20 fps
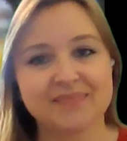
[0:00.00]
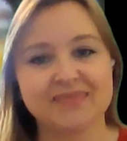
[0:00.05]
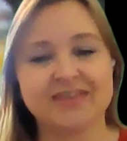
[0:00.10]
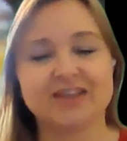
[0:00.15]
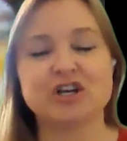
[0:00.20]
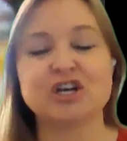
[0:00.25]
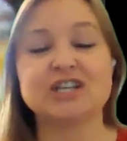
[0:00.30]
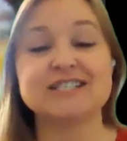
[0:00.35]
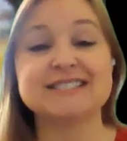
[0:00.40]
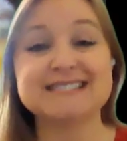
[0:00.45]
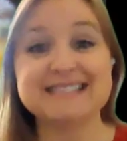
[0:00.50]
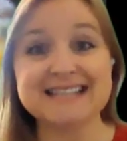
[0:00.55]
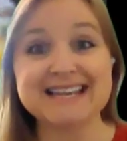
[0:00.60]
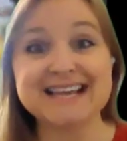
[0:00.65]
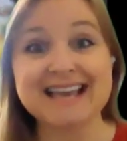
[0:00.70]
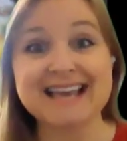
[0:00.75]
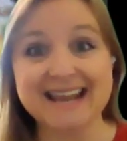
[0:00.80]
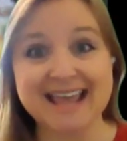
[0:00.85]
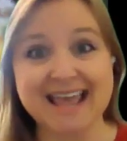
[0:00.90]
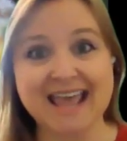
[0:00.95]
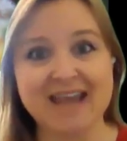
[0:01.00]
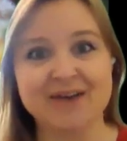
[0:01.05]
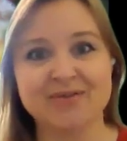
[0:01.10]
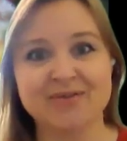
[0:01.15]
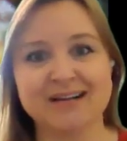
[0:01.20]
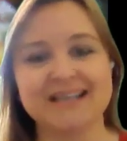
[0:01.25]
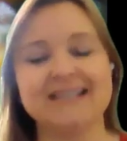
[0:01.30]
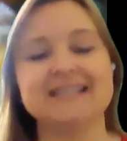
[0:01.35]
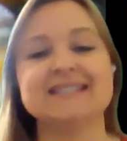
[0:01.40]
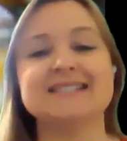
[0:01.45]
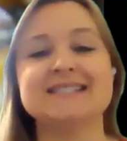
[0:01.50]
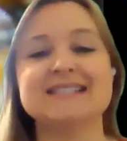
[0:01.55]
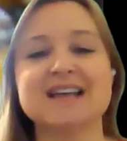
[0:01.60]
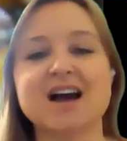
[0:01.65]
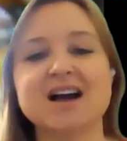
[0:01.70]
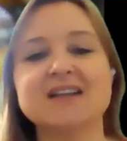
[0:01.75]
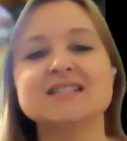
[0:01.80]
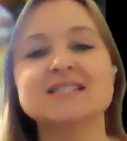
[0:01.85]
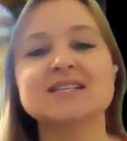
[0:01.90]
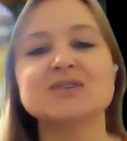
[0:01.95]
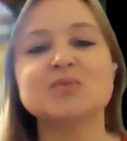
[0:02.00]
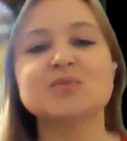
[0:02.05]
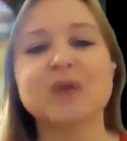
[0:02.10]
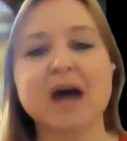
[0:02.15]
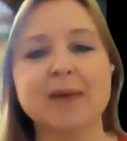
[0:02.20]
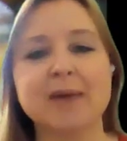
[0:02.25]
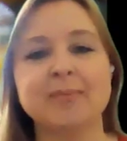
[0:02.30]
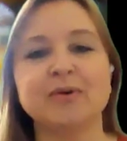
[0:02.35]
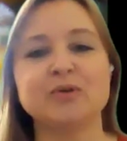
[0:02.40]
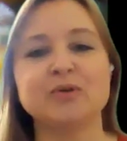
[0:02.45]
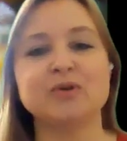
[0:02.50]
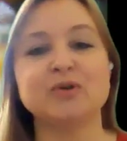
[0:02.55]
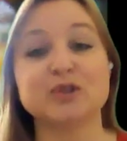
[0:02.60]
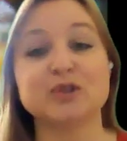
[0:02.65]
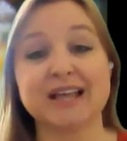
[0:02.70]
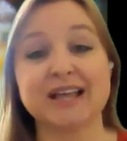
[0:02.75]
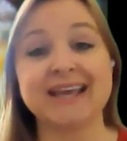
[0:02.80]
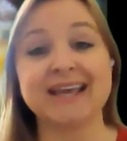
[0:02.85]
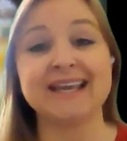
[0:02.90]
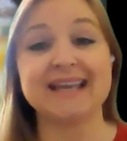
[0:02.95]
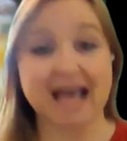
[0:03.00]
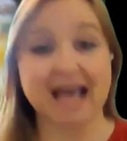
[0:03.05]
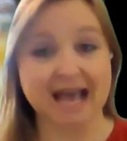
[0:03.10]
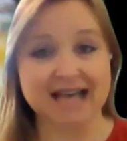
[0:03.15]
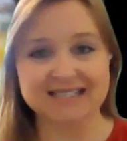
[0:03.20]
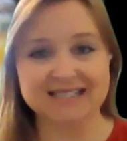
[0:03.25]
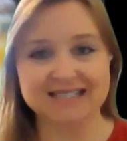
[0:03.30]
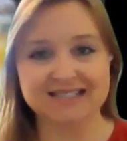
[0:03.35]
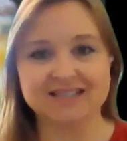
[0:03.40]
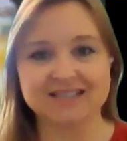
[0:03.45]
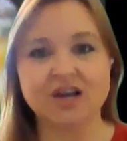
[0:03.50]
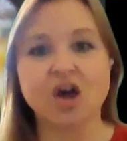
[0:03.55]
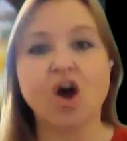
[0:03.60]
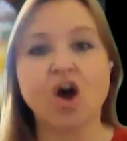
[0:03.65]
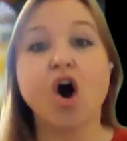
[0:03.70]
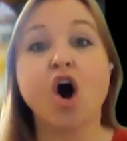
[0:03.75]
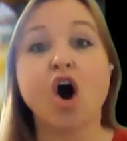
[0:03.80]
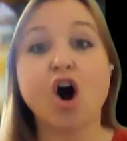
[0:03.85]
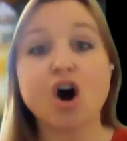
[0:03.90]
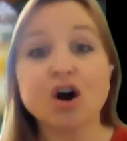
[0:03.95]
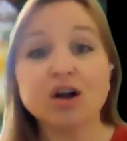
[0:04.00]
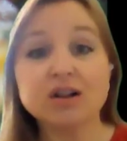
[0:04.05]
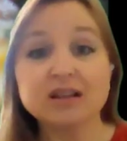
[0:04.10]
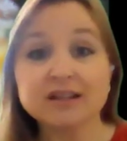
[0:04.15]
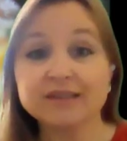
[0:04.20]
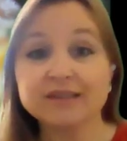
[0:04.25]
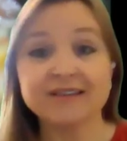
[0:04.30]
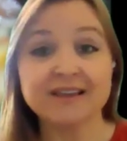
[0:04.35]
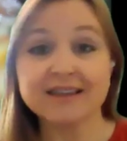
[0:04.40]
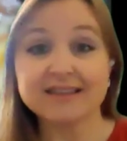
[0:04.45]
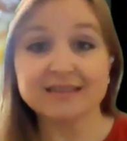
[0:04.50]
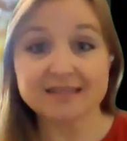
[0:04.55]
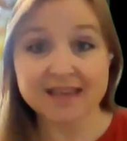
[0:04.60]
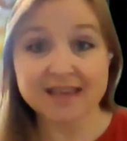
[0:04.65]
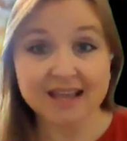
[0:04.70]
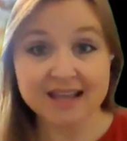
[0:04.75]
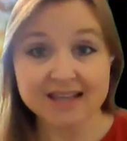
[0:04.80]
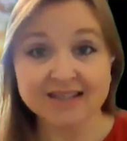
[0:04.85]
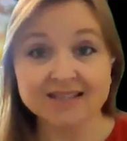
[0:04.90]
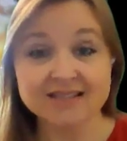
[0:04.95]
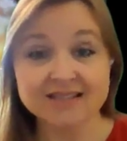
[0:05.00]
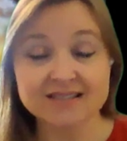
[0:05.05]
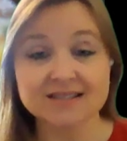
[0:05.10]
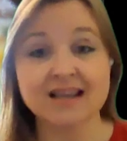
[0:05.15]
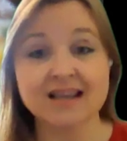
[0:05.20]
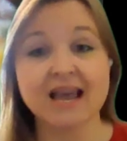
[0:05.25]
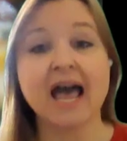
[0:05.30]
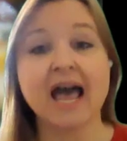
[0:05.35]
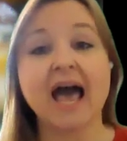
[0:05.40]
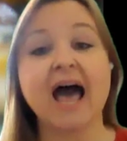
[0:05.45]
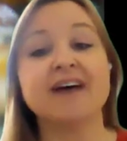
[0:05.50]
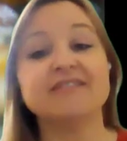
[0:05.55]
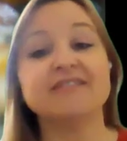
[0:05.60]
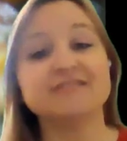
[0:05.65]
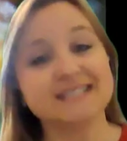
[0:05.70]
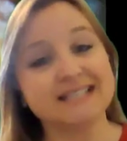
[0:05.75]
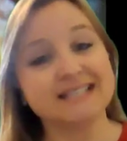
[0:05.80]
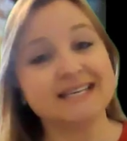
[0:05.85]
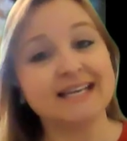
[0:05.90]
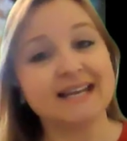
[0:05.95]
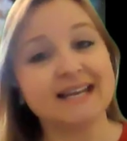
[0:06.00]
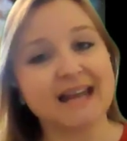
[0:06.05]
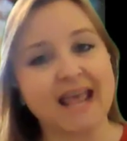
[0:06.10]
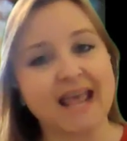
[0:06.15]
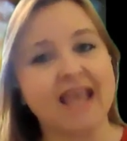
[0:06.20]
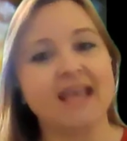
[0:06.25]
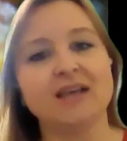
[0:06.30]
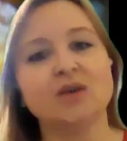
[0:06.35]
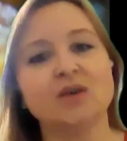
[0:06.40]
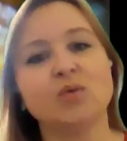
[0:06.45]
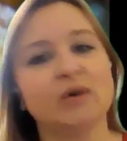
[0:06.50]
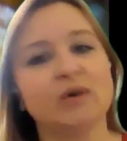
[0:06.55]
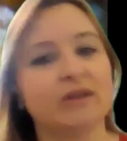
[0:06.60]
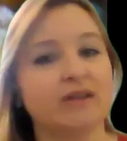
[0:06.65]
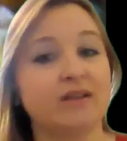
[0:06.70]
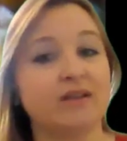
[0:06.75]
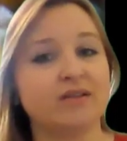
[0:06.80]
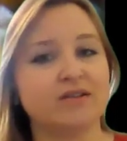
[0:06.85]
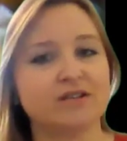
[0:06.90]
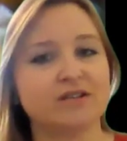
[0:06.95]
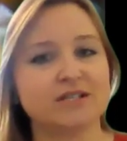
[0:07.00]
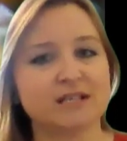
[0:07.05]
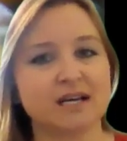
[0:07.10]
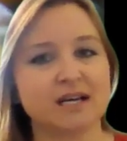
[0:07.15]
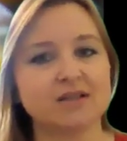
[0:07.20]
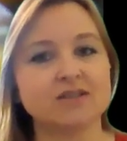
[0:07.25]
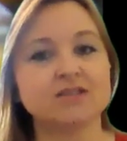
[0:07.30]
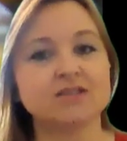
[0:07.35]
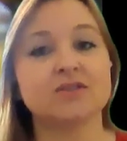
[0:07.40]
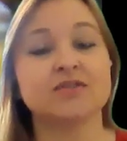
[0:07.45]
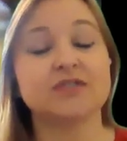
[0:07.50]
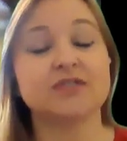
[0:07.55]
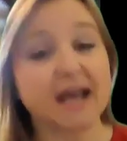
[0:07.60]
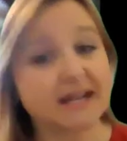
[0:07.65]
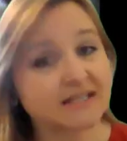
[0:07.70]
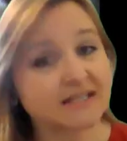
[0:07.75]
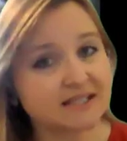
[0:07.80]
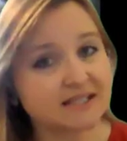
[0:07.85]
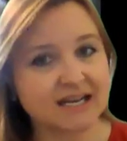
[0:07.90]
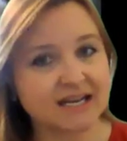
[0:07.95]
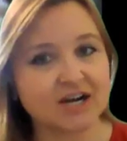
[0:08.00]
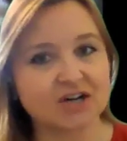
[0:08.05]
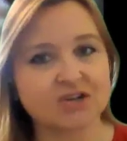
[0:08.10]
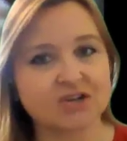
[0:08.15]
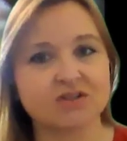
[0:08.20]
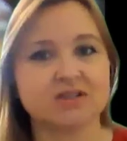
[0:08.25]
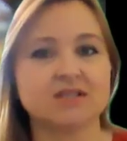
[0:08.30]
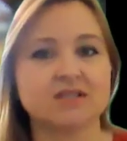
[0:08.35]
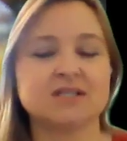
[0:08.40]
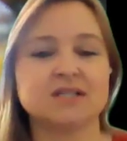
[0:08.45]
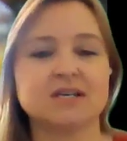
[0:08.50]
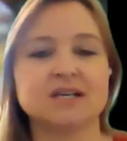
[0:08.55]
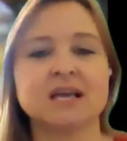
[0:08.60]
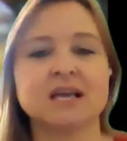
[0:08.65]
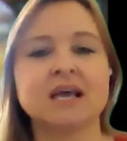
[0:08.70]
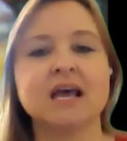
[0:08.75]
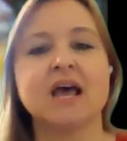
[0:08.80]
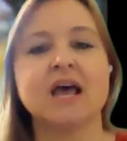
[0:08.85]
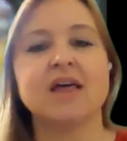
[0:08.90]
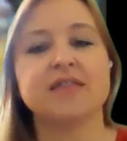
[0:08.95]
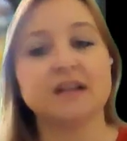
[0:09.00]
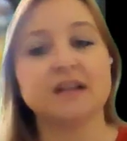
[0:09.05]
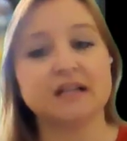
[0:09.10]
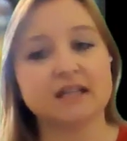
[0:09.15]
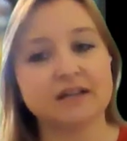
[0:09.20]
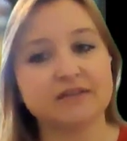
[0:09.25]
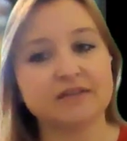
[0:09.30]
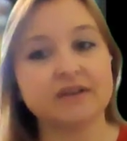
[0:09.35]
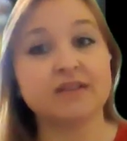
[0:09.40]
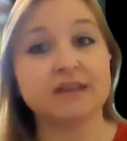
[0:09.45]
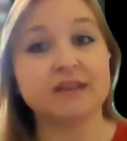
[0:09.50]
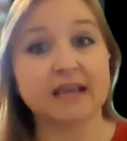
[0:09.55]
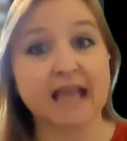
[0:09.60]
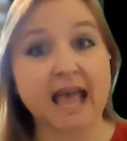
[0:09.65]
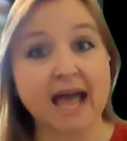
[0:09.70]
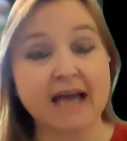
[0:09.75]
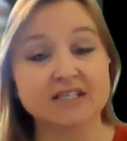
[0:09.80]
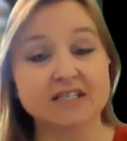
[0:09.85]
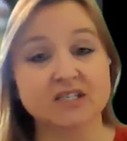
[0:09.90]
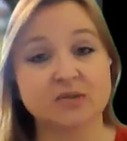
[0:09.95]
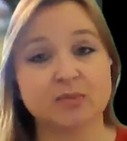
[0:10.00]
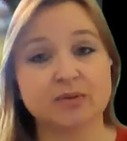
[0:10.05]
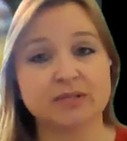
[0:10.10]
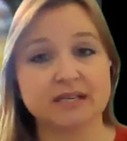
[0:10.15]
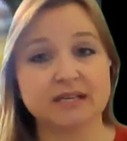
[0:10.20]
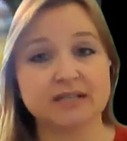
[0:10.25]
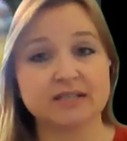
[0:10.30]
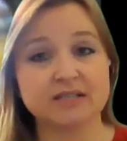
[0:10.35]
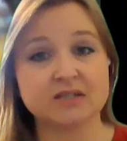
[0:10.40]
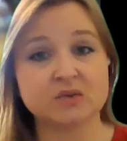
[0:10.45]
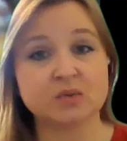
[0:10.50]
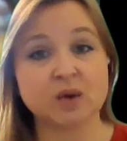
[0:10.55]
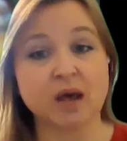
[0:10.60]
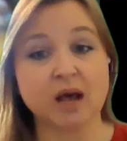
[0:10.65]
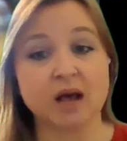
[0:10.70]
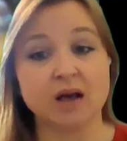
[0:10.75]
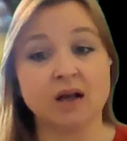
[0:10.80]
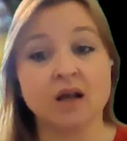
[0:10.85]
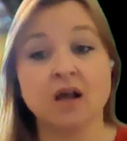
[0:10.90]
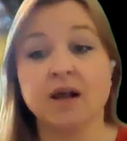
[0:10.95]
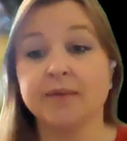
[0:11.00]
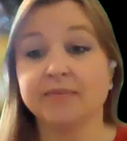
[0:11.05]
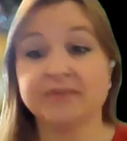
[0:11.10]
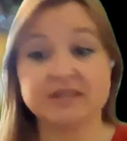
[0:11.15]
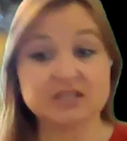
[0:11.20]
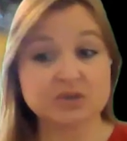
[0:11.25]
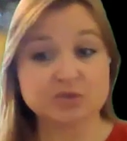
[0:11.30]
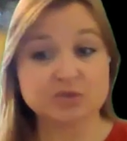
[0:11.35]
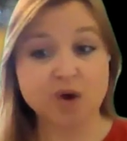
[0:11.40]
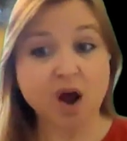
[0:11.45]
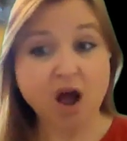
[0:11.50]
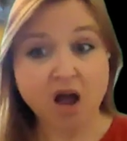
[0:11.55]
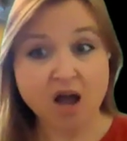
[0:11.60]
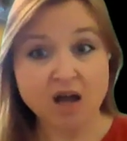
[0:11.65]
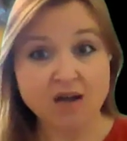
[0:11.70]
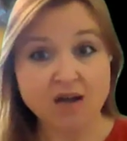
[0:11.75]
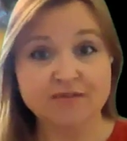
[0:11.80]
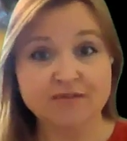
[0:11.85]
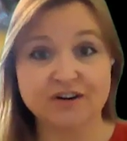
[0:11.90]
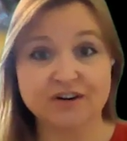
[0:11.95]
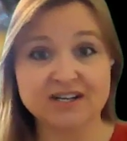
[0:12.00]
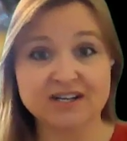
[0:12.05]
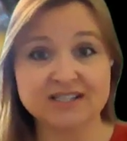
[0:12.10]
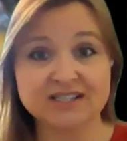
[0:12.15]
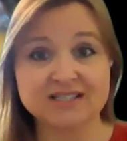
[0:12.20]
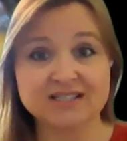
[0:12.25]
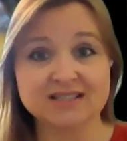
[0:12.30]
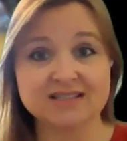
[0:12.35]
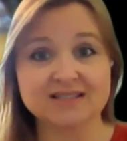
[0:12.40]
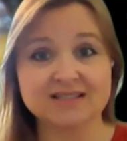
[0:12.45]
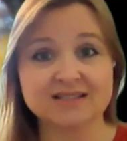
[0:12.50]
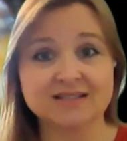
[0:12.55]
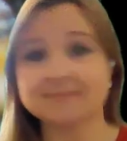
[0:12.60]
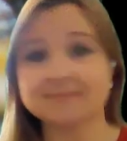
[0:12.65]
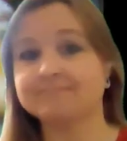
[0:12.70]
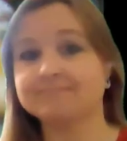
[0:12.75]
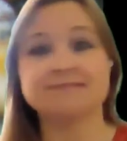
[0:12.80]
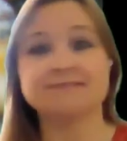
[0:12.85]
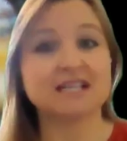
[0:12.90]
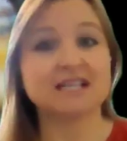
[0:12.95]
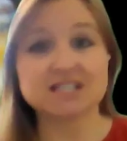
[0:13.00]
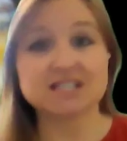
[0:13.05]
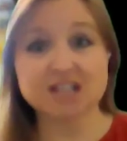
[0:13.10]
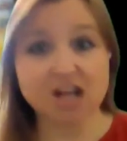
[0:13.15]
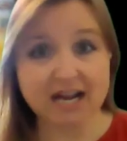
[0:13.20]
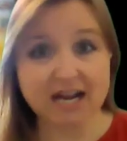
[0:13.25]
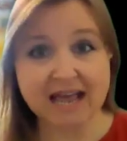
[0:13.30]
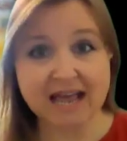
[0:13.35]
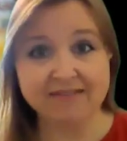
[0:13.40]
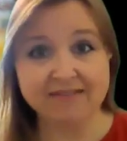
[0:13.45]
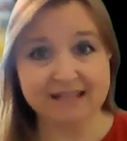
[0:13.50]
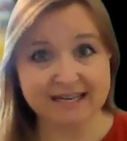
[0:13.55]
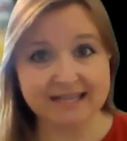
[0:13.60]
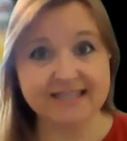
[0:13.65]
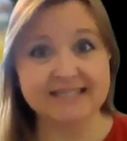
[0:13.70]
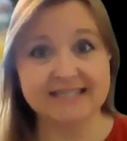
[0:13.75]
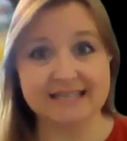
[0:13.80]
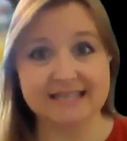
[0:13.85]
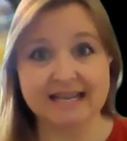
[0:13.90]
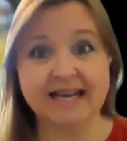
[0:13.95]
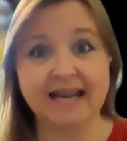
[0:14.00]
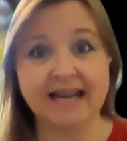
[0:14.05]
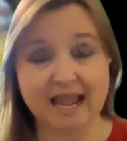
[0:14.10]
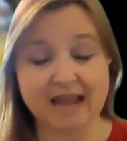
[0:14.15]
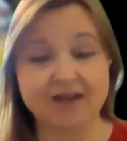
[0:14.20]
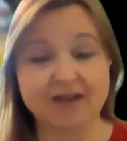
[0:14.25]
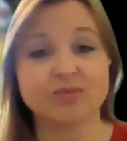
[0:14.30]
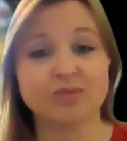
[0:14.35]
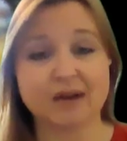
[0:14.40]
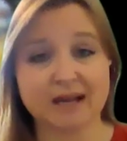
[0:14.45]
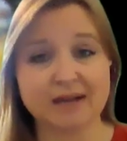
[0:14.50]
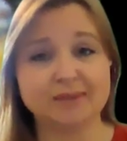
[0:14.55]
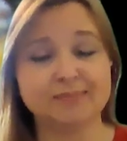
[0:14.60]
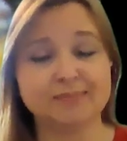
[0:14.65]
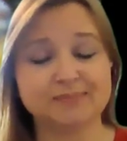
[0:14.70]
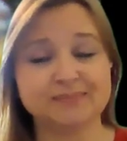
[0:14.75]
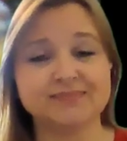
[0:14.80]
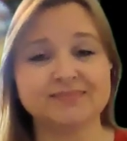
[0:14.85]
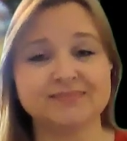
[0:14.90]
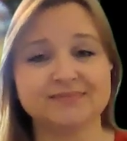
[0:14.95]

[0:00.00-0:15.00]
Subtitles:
They're called DNA, right? Deoxyribonucleic acid. All living things have DNA within their cells. So that's a characteristic that a living thing has to possess as well. This rock, for instance, does not have any DNA, right?